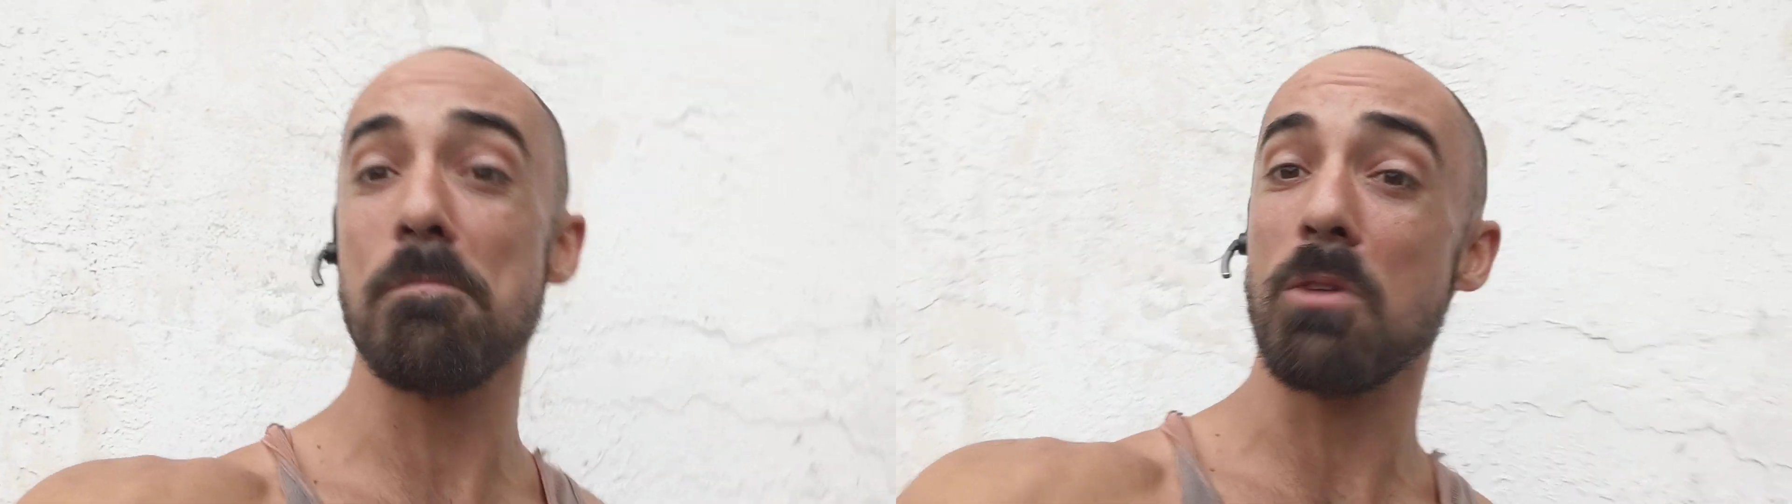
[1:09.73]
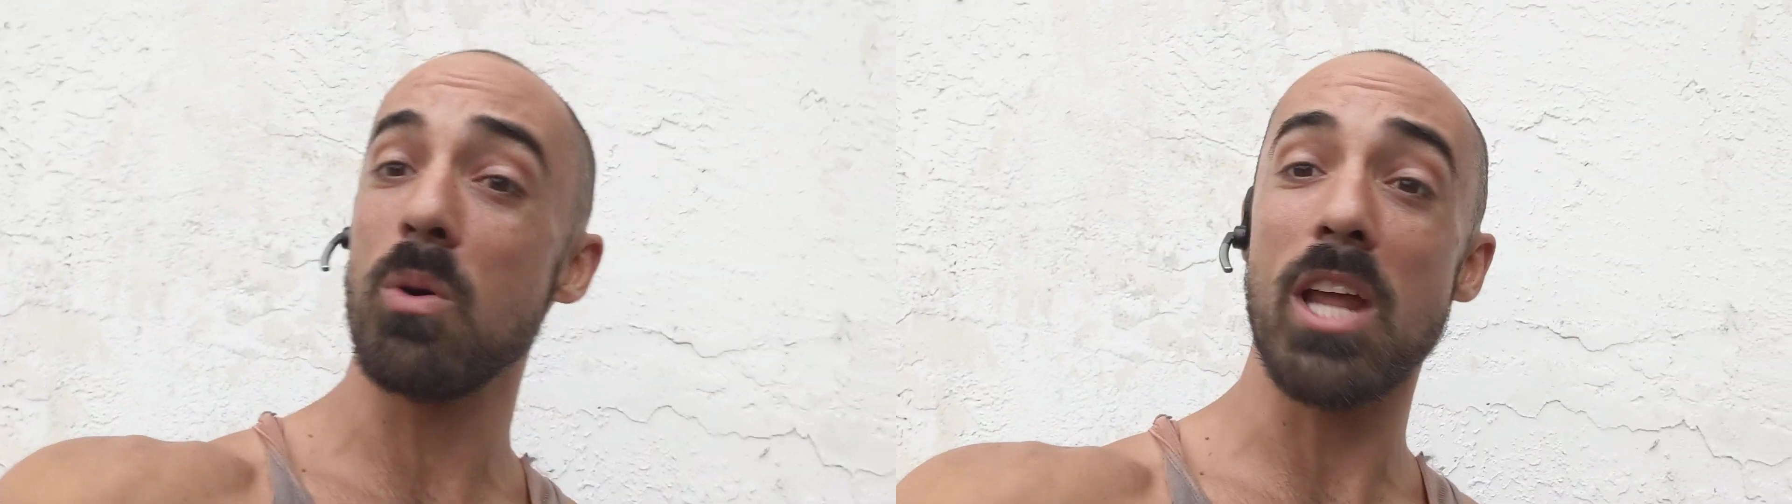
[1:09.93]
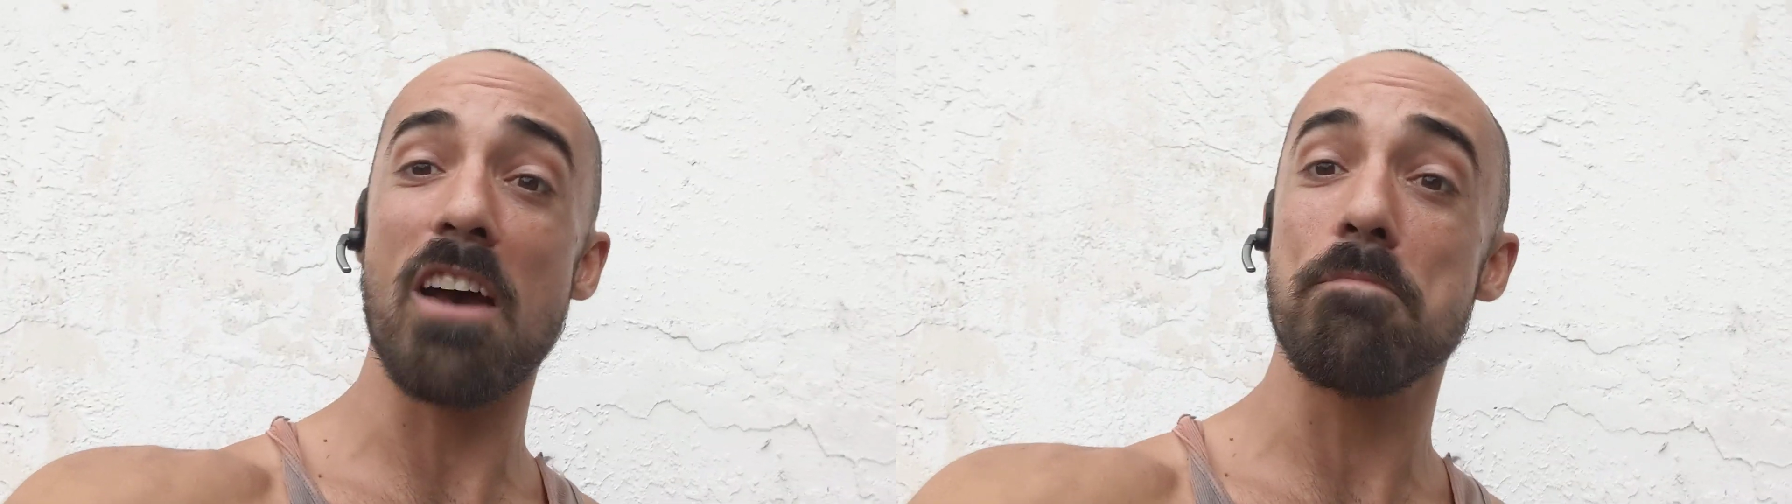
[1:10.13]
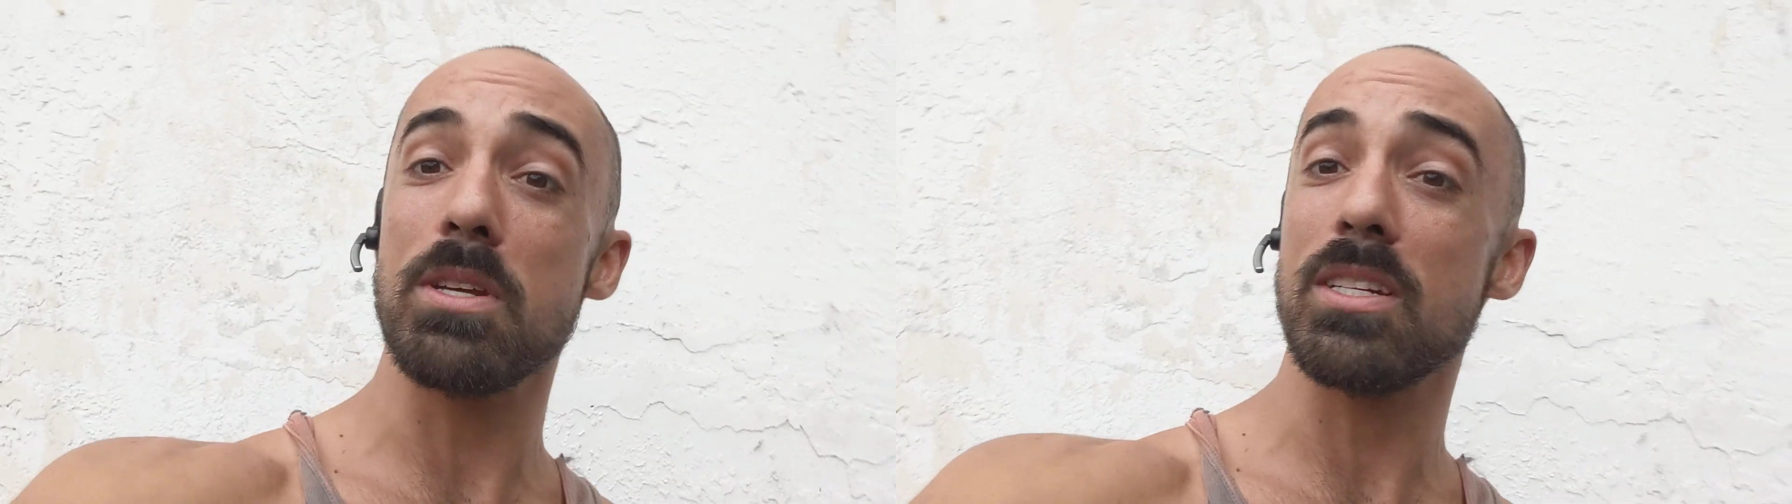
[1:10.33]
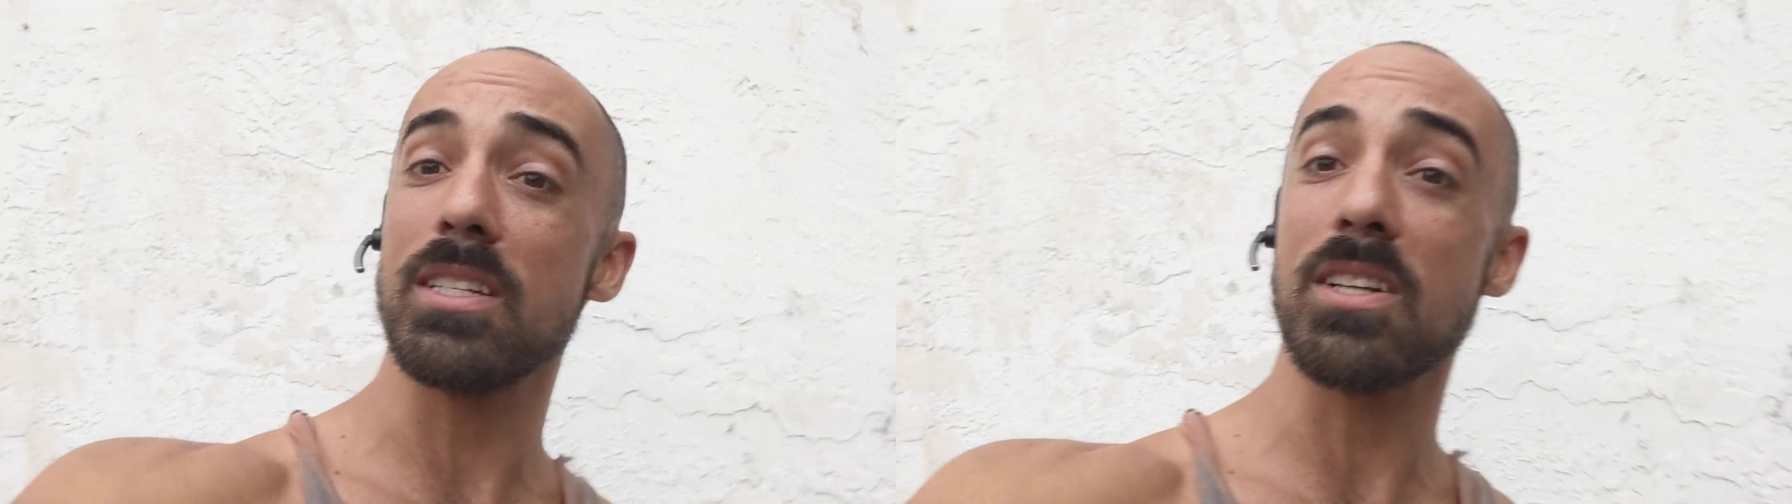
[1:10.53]
don't have
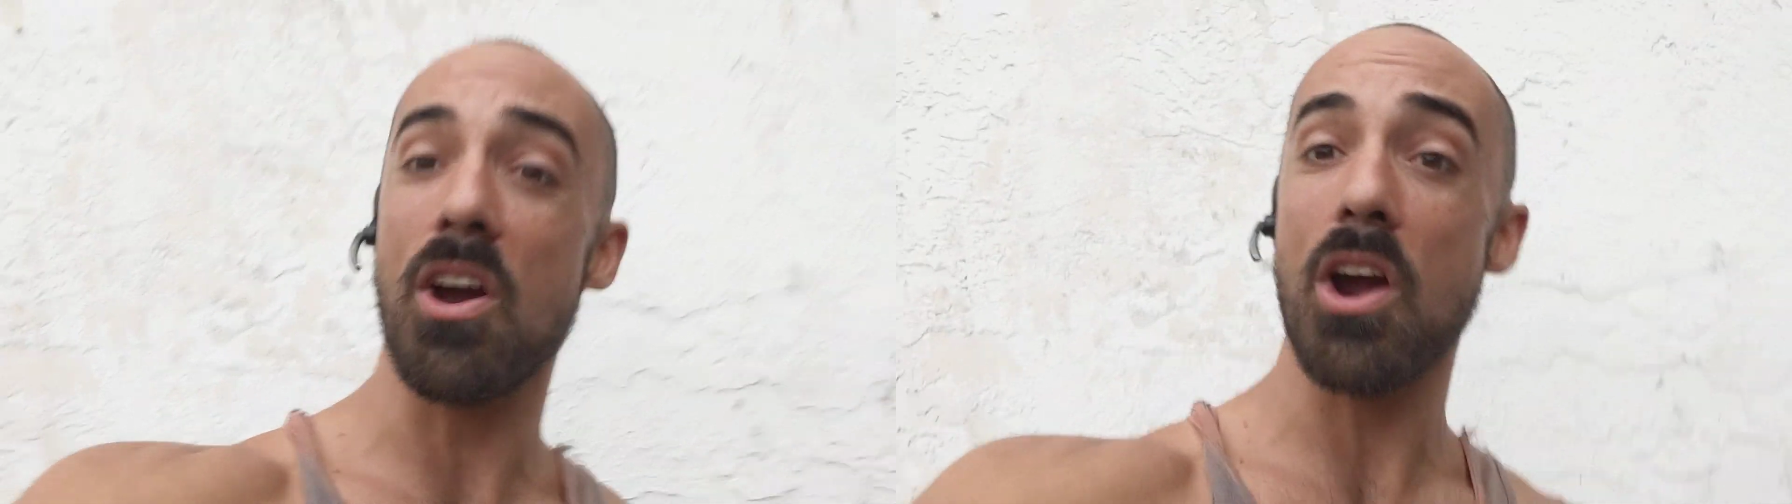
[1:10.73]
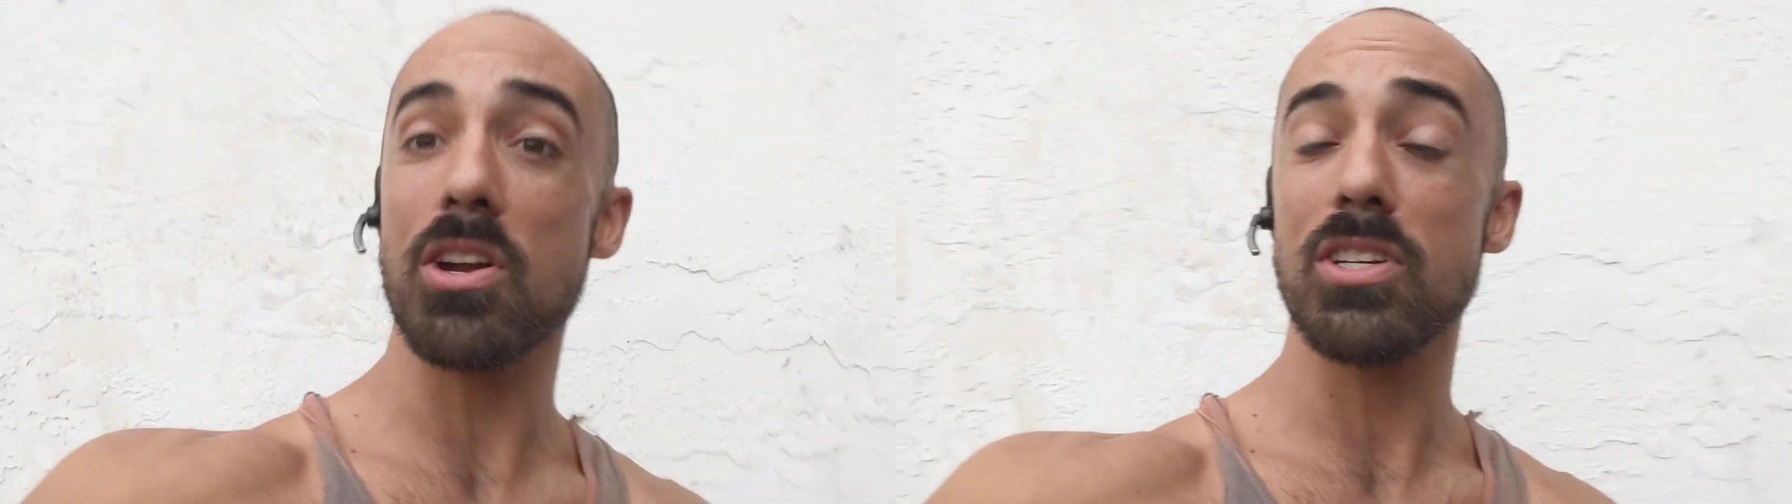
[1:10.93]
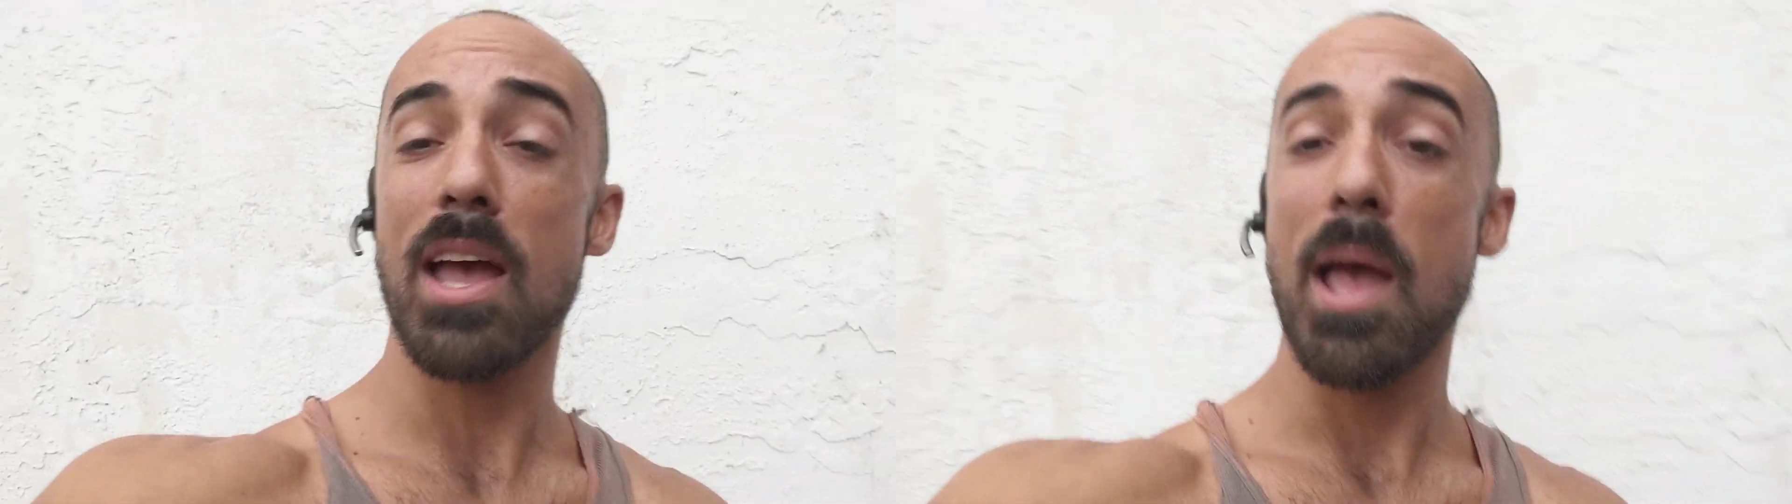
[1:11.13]
business cards.